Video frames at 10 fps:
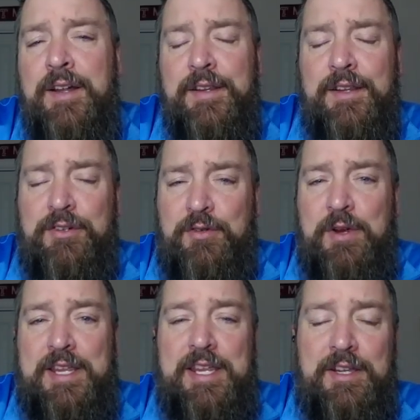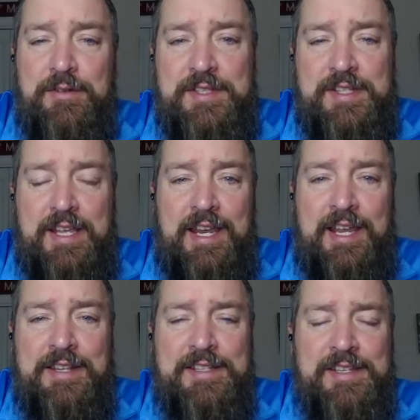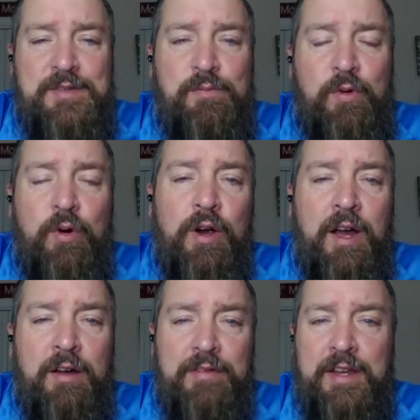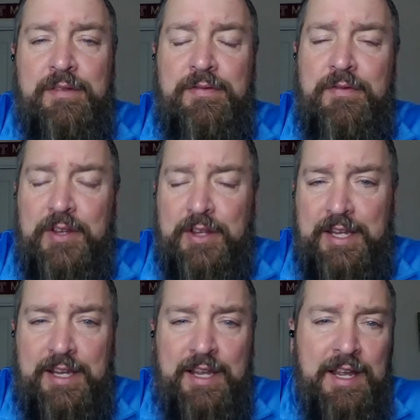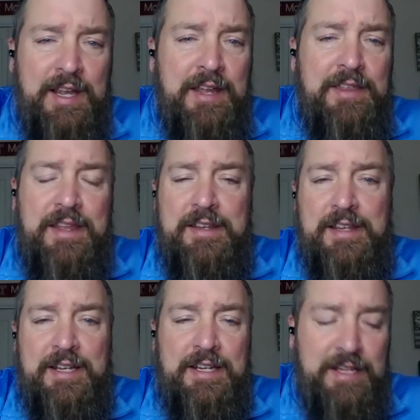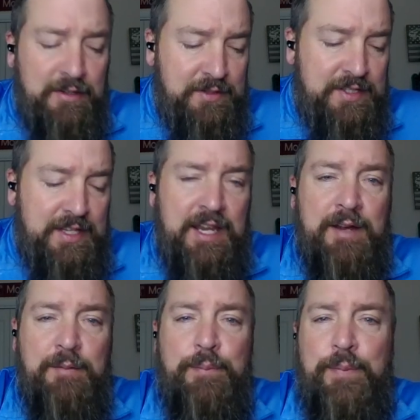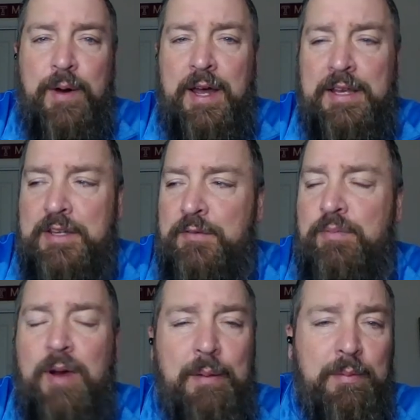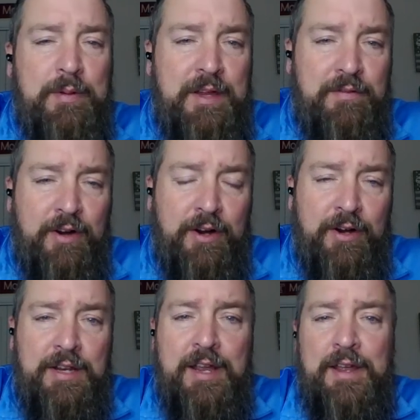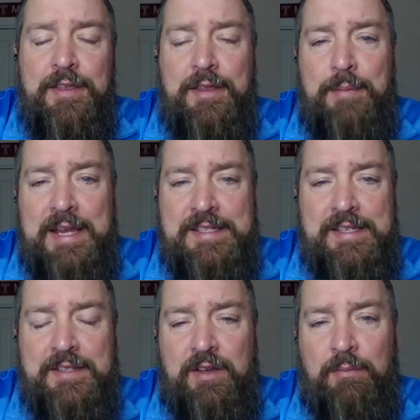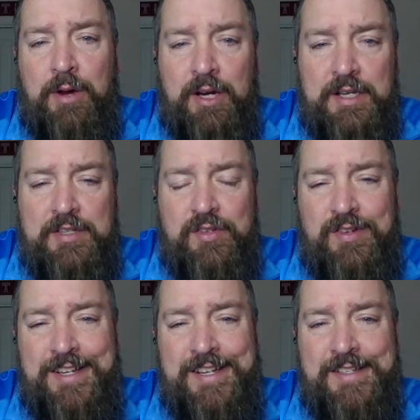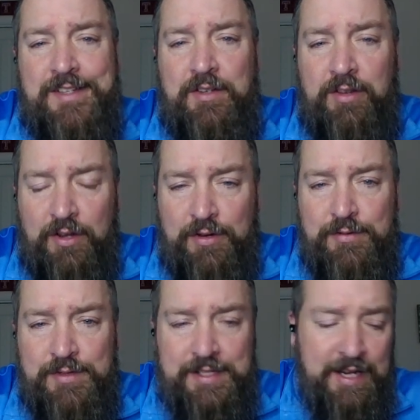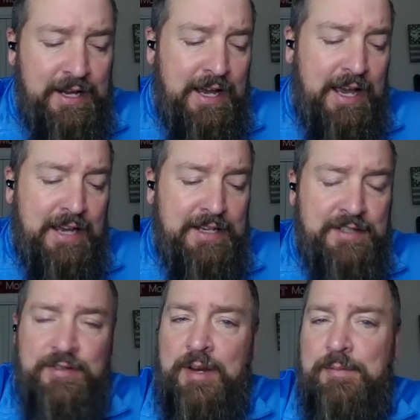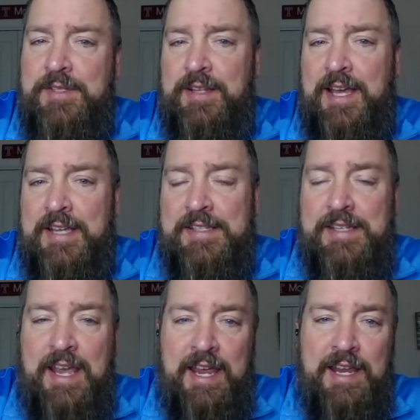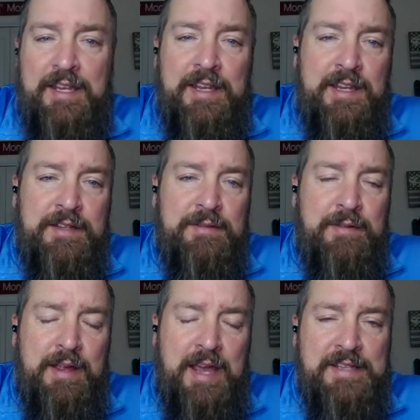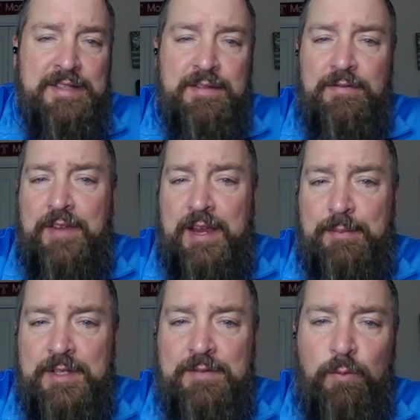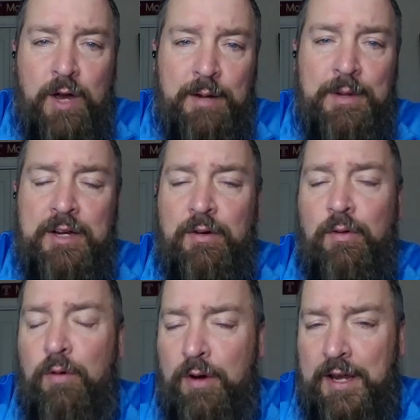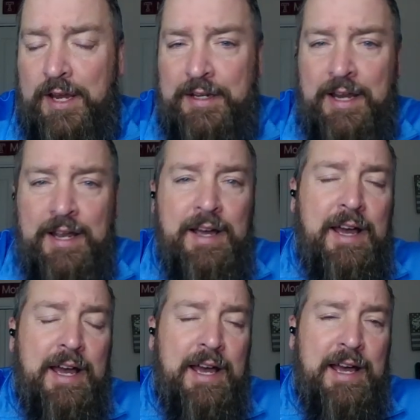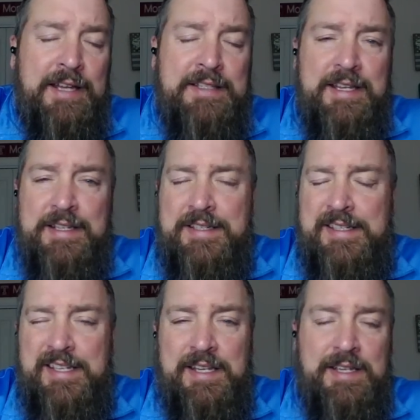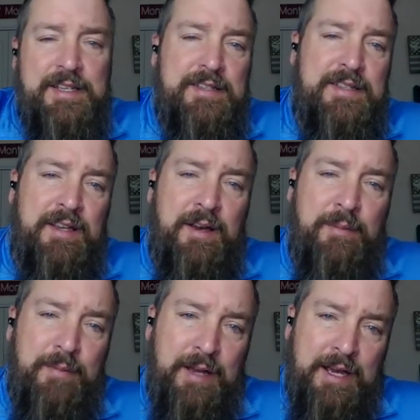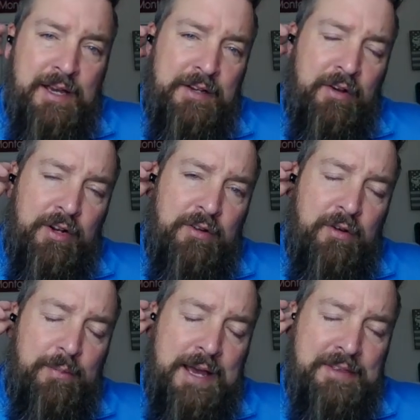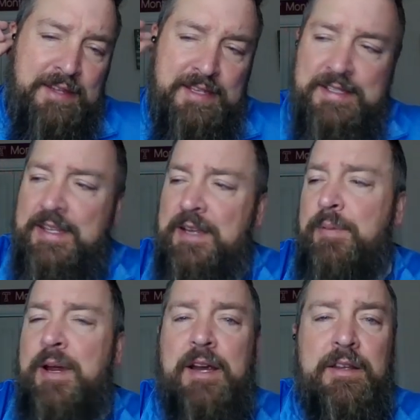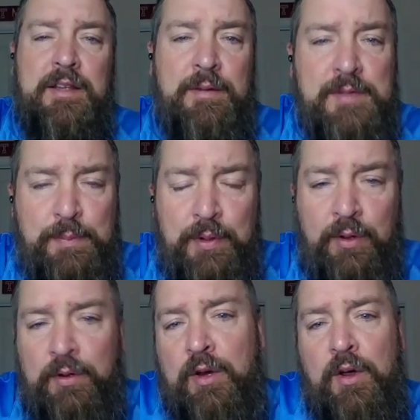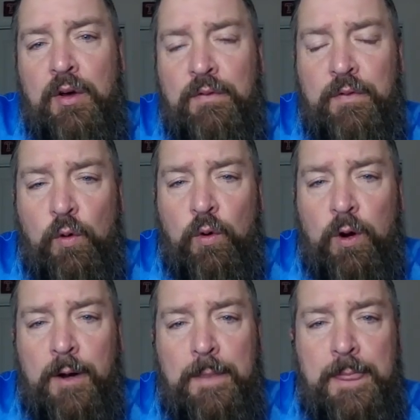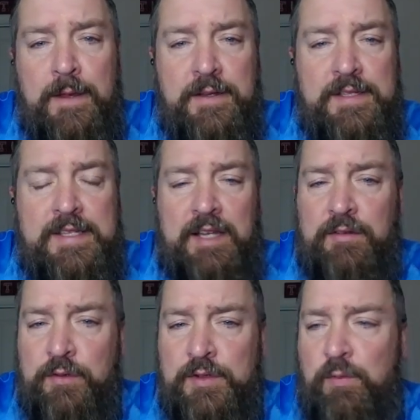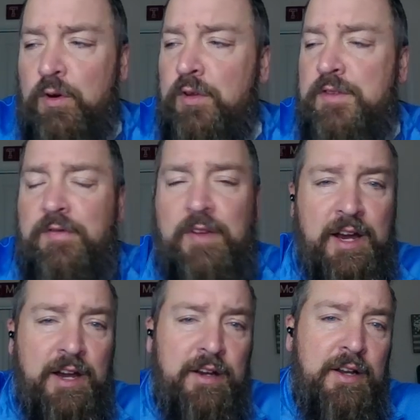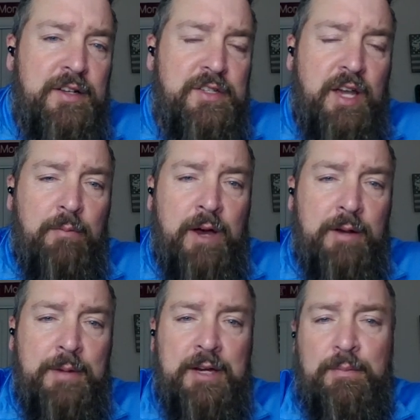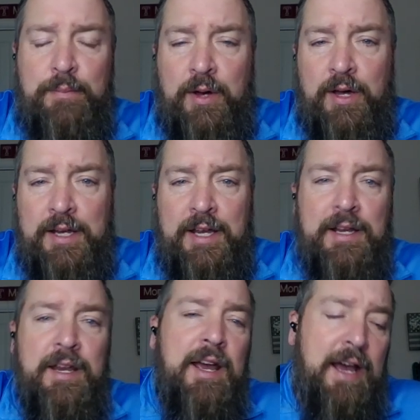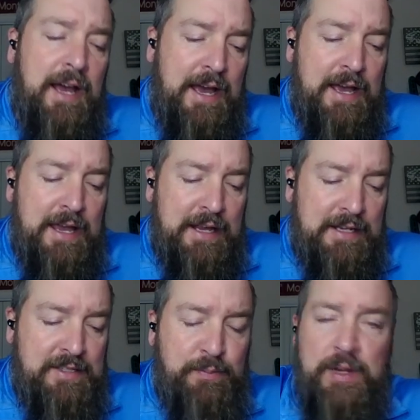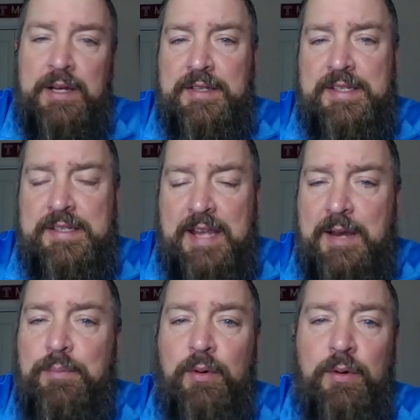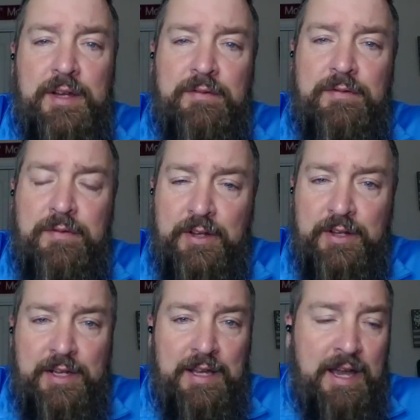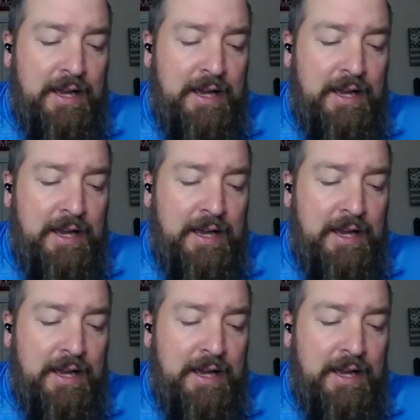little quick Eagles thing, and this is more of a Philly thing than an Eagles thing, but you probably have heard the Macy's on Market Street is closed. Yesterday was the last day. It has the famous Wanamaker organ. I did see an article about this that apparently it was built for the St. Louis World's Fair. John Wanamaker bought it, and it's been a staple in Philly